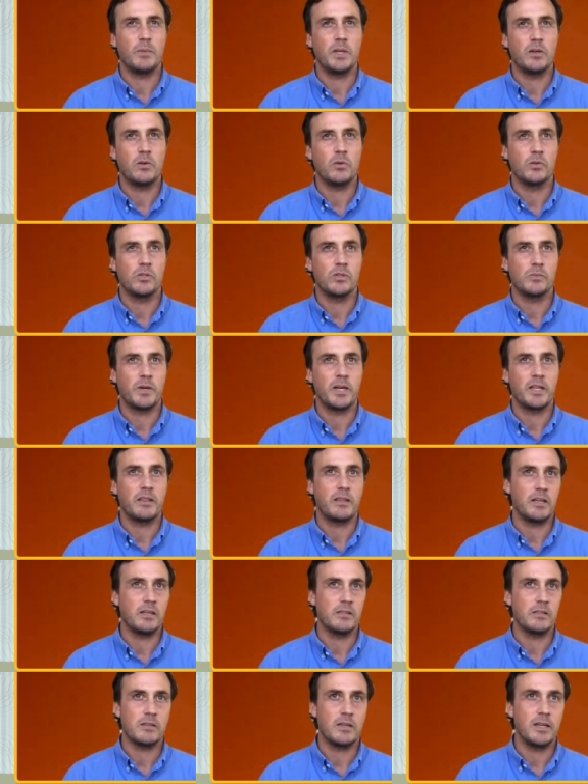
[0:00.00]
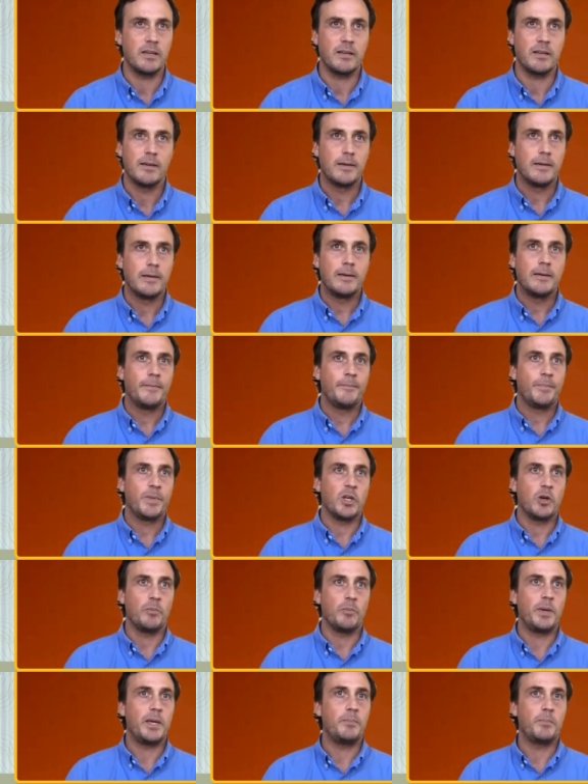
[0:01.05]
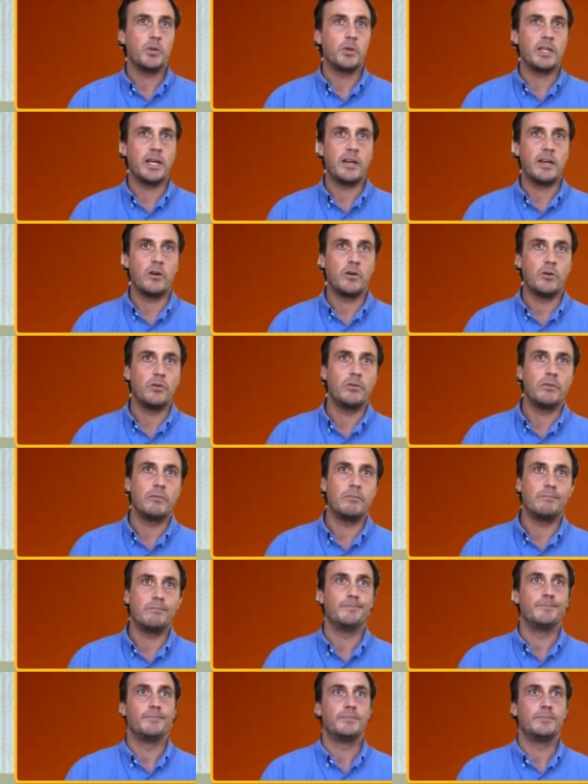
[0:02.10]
be caused by things like, you know, people that own,